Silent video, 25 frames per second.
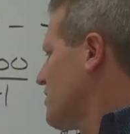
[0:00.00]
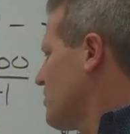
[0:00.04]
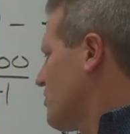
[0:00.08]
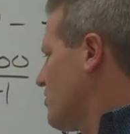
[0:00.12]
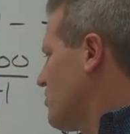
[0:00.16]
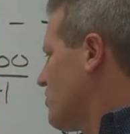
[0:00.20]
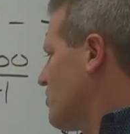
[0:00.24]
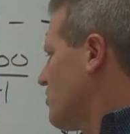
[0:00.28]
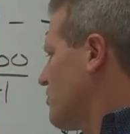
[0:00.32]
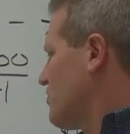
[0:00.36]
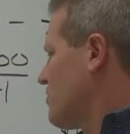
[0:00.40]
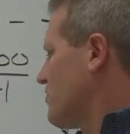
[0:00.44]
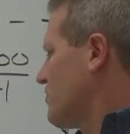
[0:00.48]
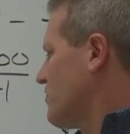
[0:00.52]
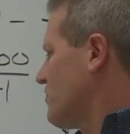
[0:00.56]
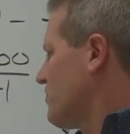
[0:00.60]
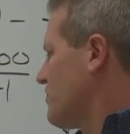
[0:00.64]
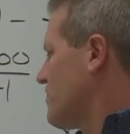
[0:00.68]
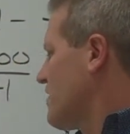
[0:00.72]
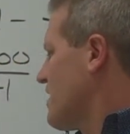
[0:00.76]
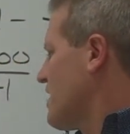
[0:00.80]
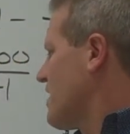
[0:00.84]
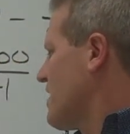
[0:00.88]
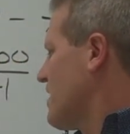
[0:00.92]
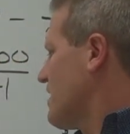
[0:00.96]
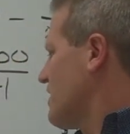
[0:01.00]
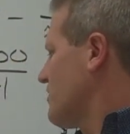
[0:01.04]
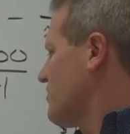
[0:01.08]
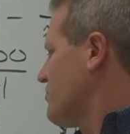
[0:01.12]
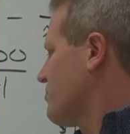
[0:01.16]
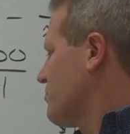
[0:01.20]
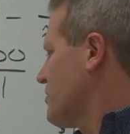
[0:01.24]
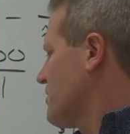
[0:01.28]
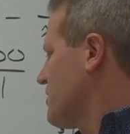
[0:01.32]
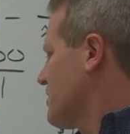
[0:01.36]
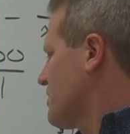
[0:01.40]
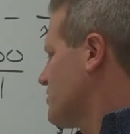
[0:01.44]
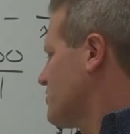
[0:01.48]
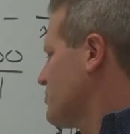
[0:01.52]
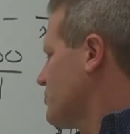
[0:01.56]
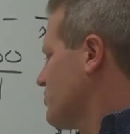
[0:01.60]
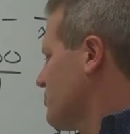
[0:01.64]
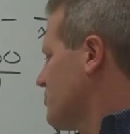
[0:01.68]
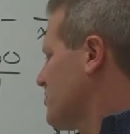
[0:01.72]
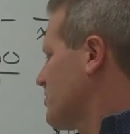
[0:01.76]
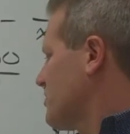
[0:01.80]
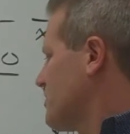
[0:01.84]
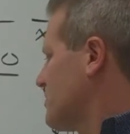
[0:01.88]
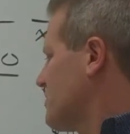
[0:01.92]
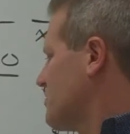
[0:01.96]
over 5 plus
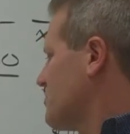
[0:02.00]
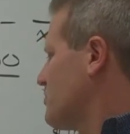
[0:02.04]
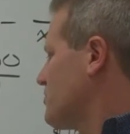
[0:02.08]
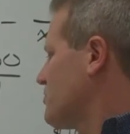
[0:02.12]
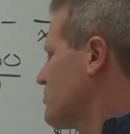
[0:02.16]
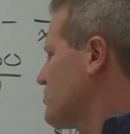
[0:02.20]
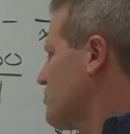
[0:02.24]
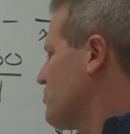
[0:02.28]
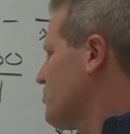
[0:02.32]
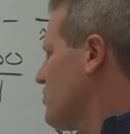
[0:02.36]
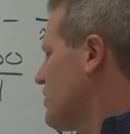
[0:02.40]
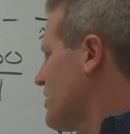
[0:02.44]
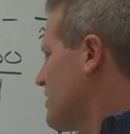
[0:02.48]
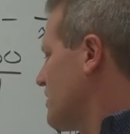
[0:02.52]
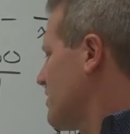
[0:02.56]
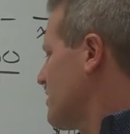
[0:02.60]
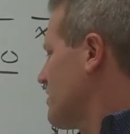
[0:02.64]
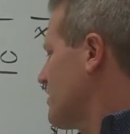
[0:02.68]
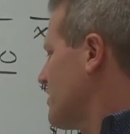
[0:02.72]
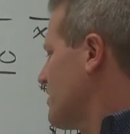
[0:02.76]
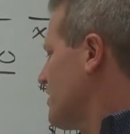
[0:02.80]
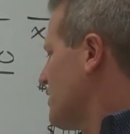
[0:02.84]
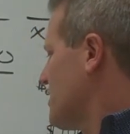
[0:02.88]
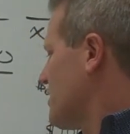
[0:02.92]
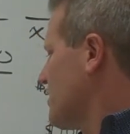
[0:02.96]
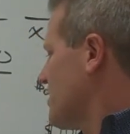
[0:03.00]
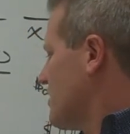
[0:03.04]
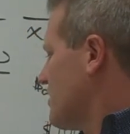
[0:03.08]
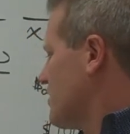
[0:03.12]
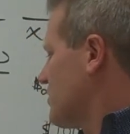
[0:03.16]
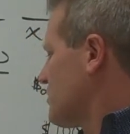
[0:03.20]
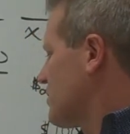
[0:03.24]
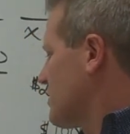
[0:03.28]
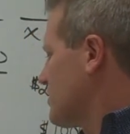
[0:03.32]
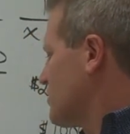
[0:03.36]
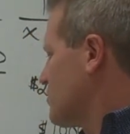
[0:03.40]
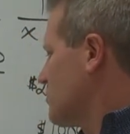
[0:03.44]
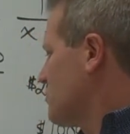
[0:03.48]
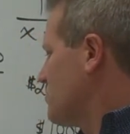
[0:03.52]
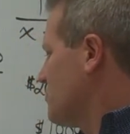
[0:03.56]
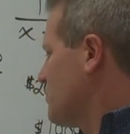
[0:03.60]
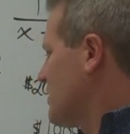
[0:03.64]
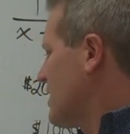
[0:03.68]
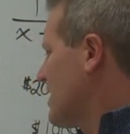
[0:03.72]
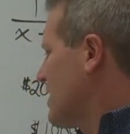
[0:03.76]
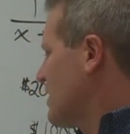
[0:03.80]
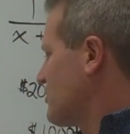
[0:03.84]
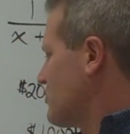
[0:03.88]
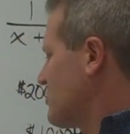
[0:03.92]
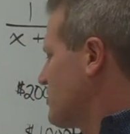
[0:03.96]
1 squared. So that's
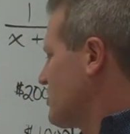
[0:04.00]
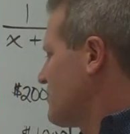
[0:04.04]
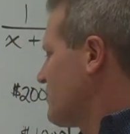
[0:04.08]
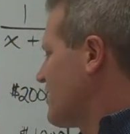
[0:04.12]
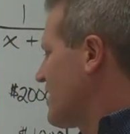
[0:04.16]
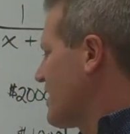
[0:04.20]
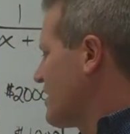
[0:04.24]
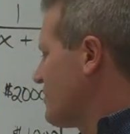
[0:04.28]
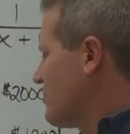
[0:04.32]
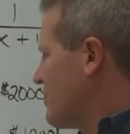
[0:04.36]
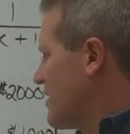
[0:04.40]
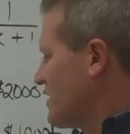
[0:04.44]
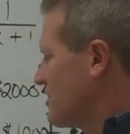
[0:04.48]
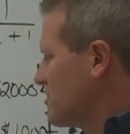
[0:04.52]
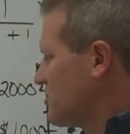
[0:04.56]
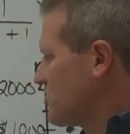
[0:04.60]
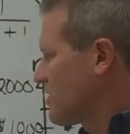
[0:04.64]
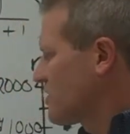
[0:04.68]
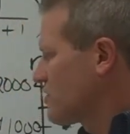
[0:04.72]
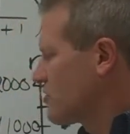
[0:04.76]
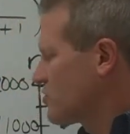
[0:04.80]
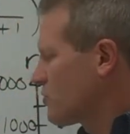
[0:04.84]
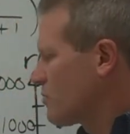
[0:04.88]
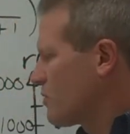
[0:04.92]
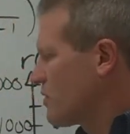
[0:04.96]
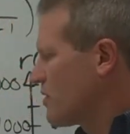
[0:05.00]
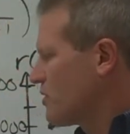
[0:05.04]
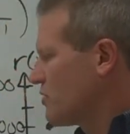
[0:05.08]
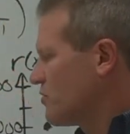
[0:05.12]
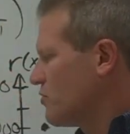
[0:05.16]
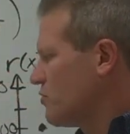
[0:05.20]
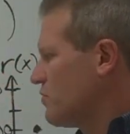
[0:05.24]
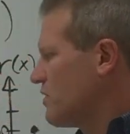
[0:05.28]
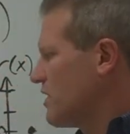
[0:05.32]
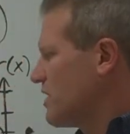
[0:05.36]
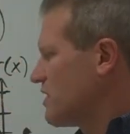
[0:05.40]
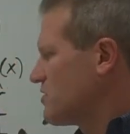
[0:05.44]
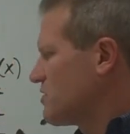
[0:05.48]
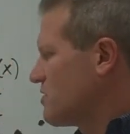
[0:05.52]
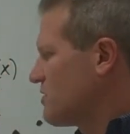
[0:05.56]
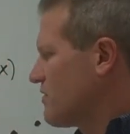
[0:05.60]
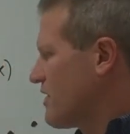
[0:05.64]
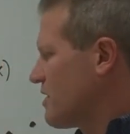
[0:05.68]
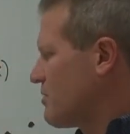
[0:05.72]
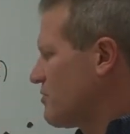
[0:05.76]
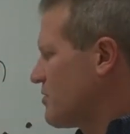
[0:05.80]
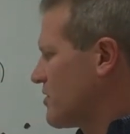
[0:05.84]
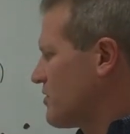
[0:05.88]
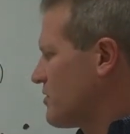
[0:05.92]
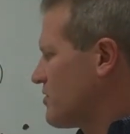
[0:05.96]
2,000 divided by 6 squared. 2,000
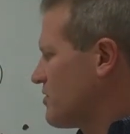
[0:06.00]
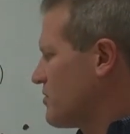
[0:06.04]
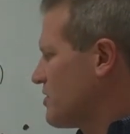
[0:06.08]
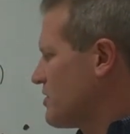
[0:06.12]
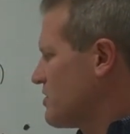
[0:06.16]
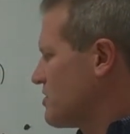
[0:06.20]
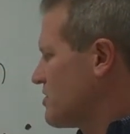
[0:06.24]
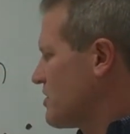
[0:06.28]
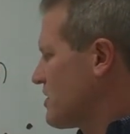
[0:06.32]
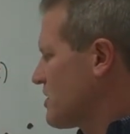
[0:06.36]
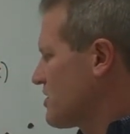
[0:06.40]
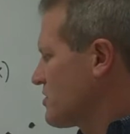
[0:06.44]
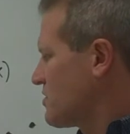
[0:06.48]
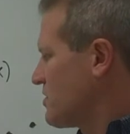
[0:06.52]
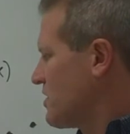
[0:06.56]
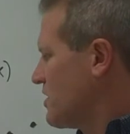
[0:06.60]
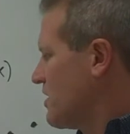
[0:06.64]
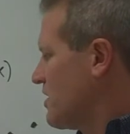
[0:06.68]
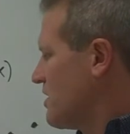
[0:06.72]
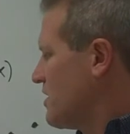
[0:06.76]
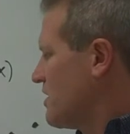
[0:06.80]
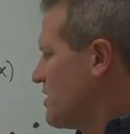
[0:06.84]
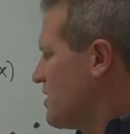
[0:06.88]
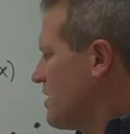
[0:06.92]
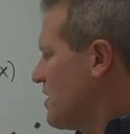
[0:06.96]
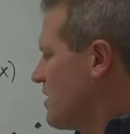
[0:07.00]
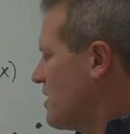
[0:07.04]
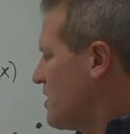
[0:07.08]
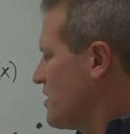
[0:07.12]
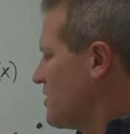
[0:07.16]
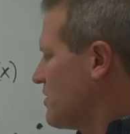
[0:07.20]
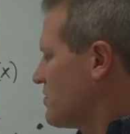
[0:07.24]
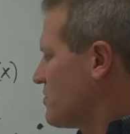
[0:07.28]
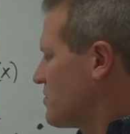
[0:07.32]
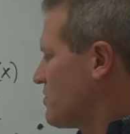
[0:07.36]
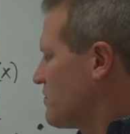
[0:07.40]
divided by 36 is